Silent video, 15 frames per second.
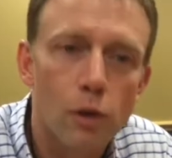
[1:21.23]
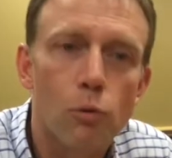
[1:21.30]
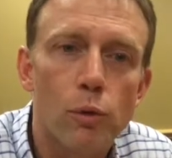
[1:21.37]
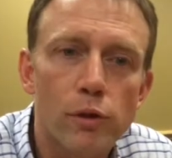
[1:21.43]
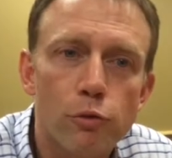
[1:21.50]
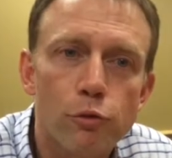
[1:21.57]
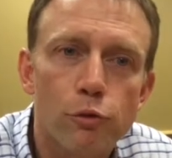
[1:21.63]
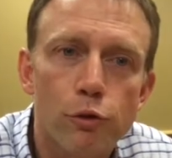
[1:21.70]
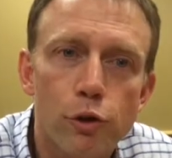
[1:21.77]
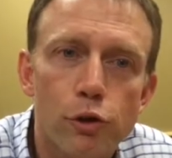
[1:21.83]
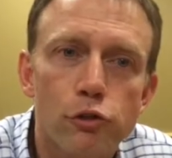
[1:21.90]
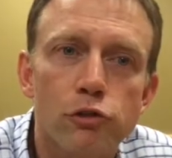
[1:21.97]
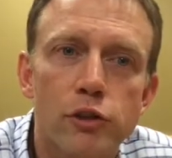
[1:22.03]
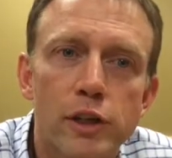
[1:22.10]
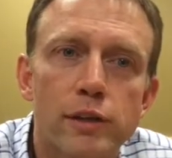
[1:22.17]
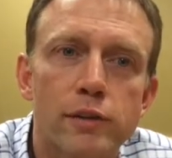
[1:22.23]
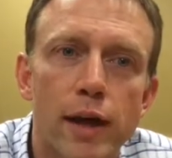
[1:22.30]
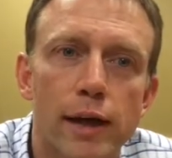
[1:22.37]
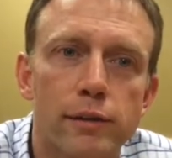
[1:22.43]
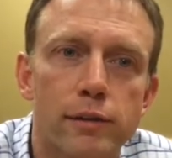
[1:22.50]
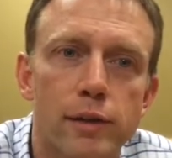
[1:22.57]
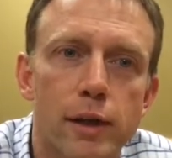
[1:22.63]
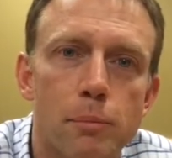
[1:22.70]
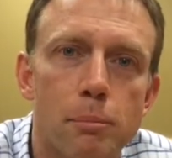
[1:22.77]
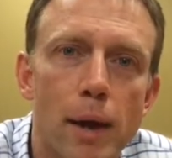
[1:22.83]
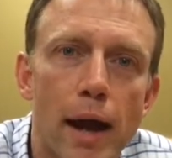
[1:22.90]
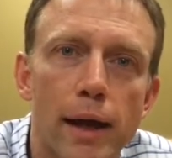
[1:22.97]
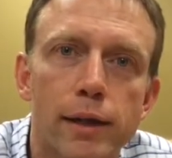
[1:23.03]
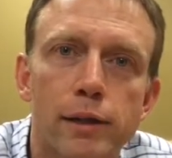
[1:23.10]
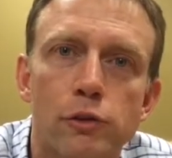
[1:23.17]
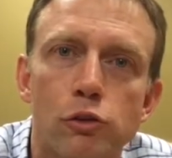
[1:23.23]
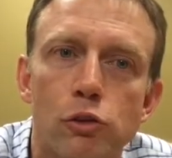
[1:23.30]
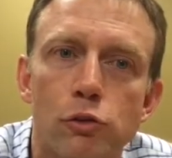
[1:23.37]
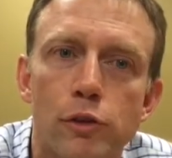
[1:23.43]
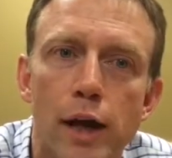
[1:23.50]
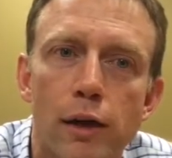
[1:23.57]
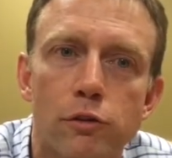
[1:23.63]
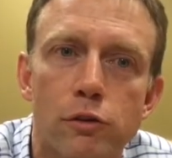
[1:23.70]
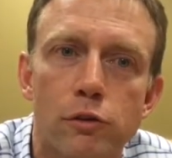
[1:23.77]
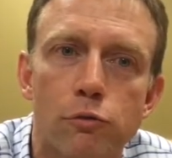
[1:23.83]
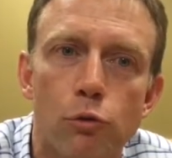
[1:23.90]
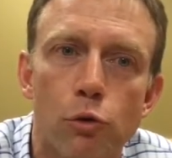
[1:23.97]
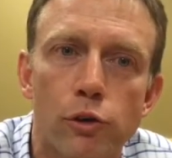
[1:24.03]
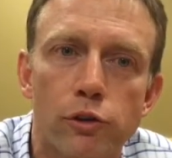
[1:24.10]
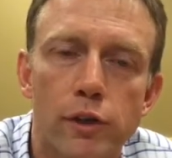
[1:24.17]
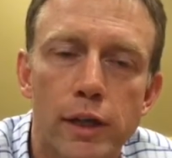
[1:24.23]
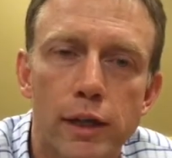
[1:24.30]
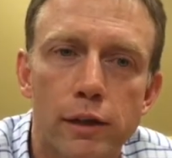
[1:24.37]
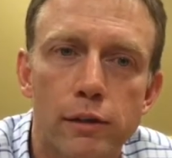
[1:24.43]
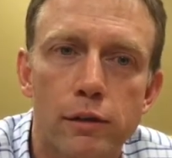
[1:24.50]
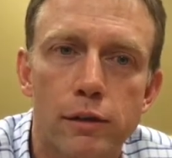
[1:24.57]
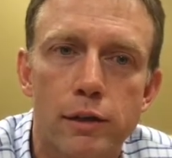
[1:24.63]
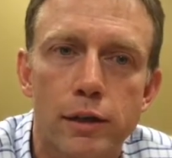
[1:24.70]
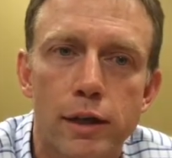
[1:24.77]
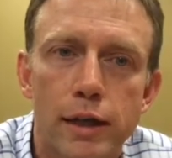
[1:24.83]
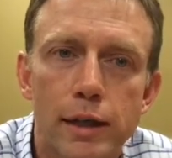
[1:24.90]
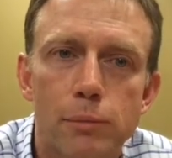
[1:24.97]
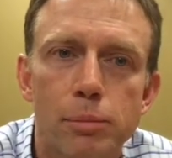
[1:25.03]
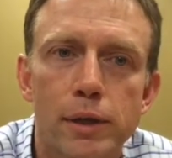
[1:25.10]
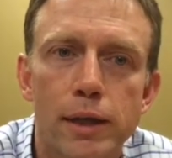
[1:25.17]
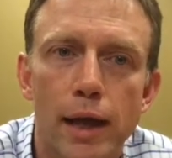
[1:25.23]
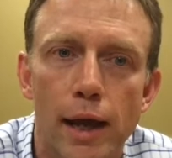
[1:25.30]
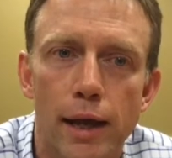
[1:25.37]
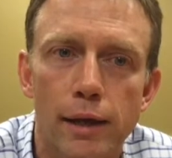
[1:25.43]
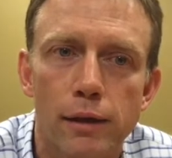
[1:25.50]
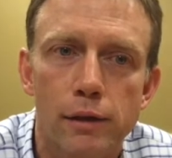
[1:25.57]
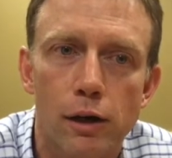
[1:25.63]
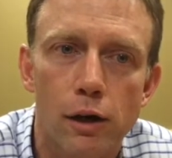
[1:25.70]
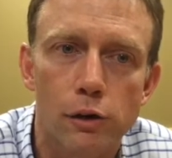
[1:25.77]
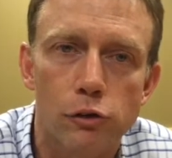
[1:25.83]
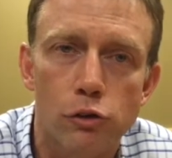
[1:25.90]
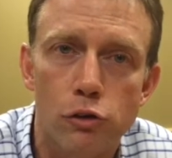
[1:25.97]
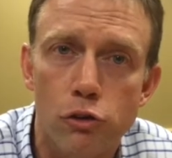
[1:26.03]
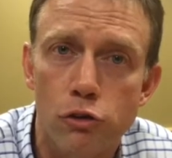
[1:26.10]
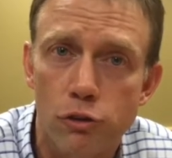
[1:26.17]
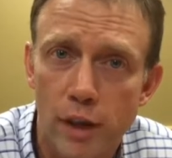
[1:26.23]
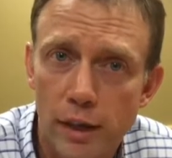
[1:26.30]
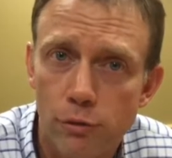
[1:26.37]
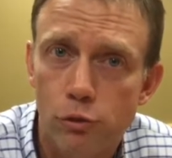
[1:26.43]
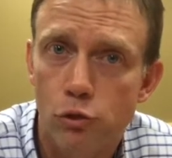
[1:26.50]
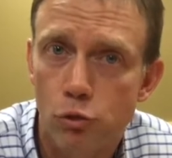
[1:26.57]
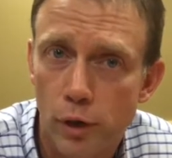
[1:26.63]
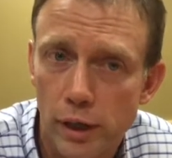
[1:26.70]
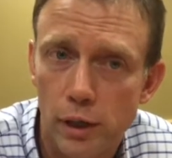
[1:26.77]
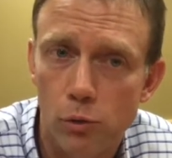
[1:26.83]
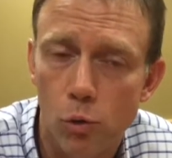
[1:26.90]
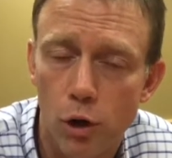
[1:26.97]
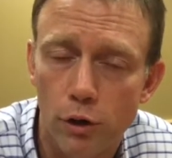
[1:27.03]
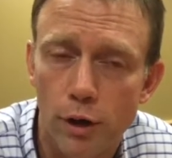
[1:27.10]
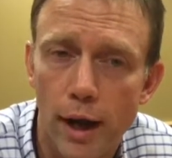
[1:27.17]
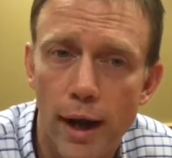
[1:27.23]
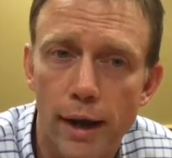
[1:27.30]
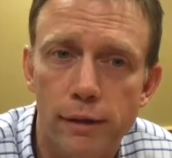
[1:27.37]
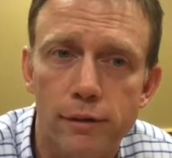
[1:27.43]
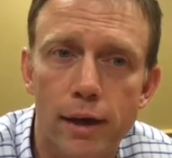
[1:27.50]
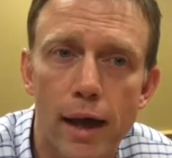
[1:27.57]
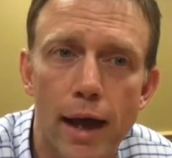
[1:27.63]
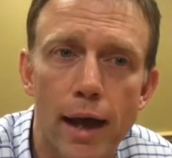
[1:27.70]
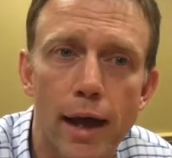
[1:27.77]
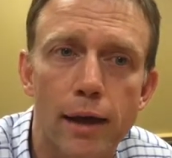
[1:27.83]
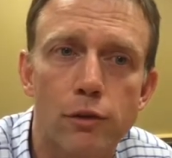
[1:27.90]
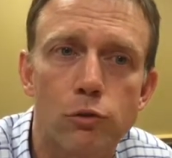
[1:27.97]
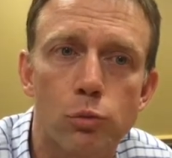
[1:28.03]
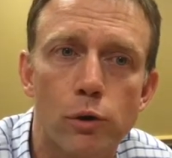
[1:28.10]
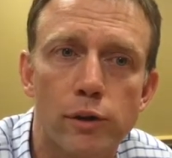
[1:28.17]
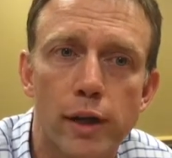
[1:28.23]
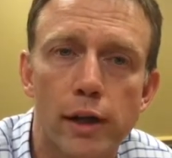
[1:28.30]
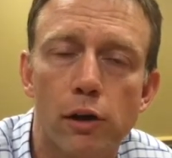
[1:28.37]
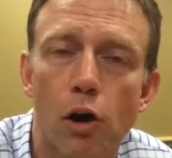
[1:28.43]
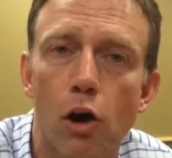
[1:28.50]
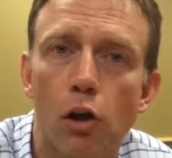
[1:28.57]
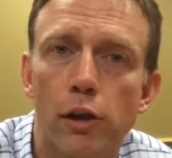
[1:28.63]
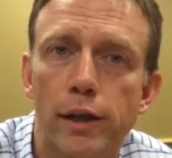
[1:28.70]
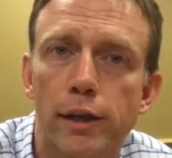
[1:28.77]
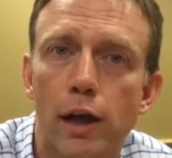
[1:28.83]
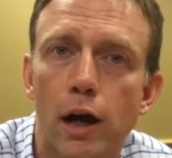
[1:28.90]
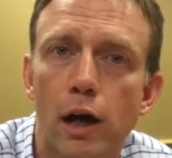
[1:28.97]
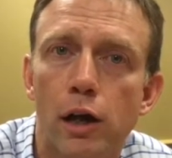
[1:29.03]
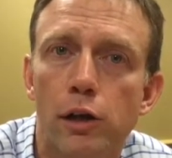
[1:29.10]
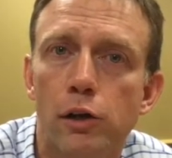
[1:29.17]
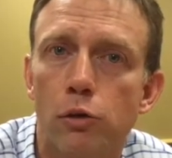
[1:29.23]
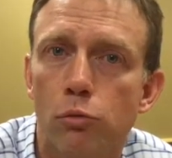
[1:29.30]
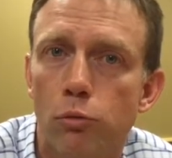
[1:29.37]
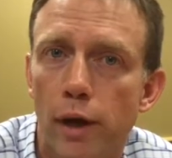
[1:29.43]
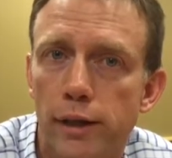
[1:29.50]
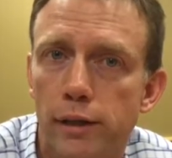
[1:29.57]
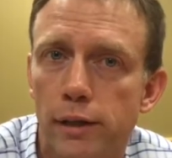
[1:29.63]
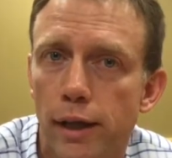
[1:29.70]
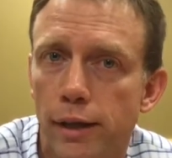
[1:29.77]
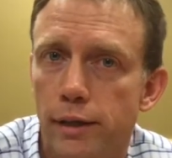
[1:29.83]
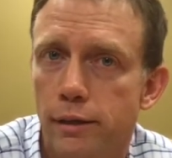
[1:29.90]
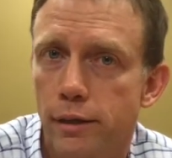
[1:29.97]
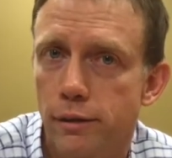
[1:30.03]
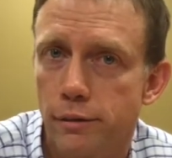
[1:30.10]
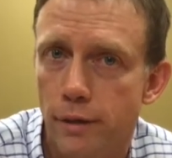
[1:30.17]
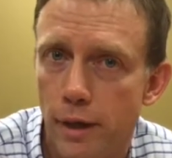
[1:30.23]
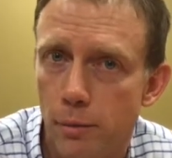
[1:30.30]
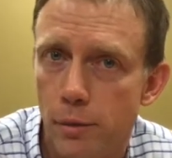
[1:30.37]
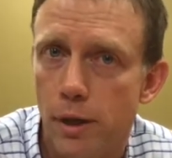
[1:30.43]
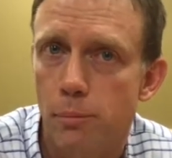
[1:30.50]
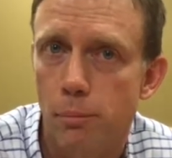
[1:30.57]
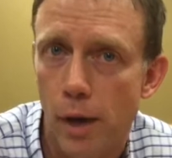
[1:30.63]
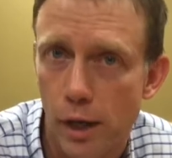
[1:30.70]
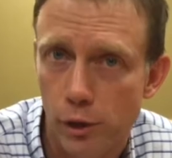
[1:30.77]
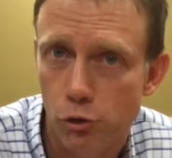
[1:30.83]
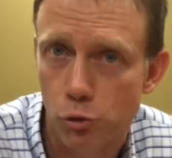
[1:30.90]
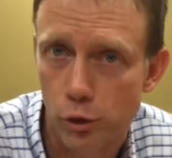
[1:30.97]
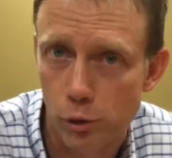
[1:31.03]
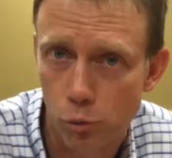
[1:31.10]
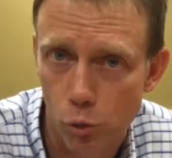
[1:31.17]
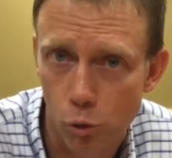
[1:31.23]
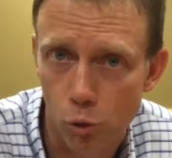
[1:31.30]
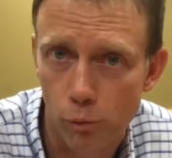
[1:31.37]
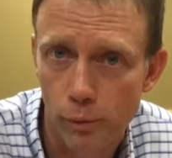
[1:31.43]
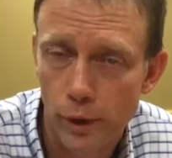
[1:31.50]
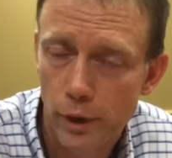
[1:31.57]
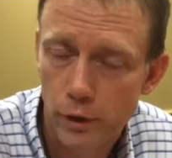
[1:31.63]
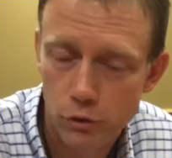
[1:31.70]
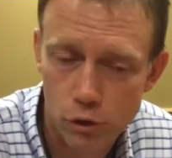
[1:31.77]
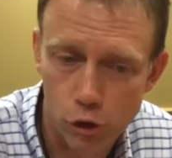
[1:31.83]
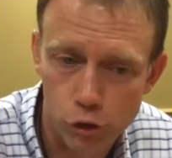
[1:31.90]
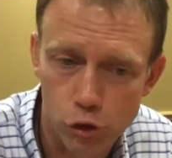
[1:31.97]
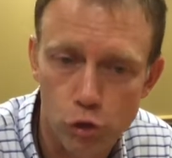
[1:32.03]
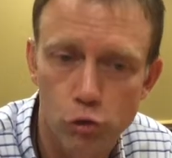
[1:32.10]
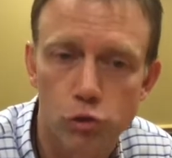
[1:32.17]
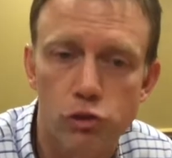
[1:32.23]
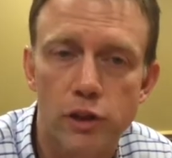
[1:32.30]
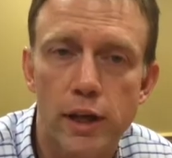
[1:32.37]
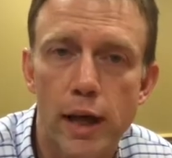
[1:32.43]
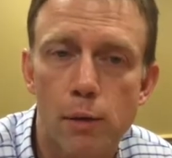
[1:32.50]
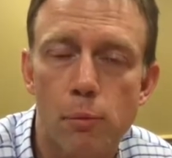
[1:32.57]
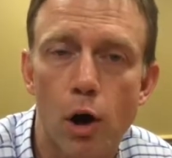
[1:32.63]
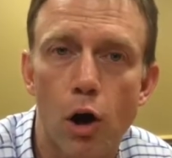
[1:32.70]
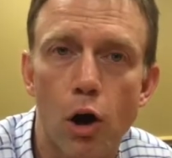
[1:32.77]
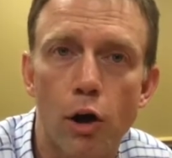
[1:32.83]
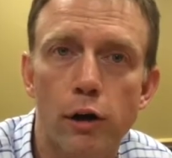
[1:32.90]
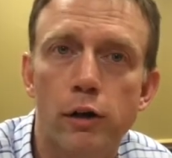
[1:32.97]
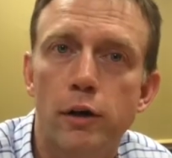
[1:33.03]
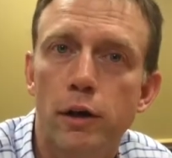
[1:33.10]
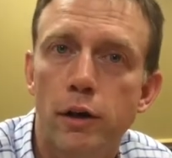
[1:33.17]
We first detected it back in 2014. The EPA, under the Safe Drinking Water Act, has what they call an unregulated contaminant monitoring rule. It's called UCMR.